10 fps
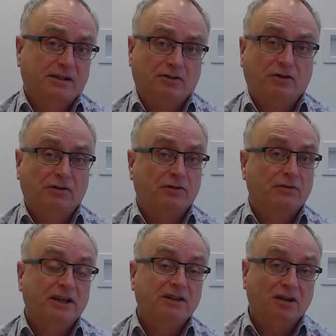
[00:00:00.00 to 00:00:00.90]
are 2 to
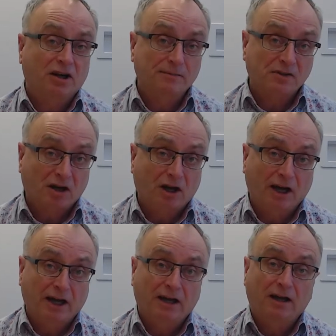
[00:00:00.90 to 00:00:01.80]
3 times
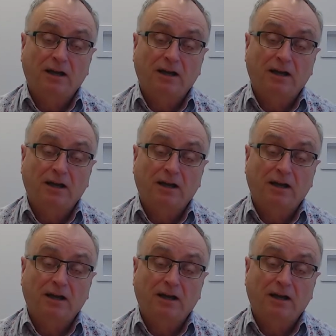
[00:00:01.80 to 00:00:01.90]
higher,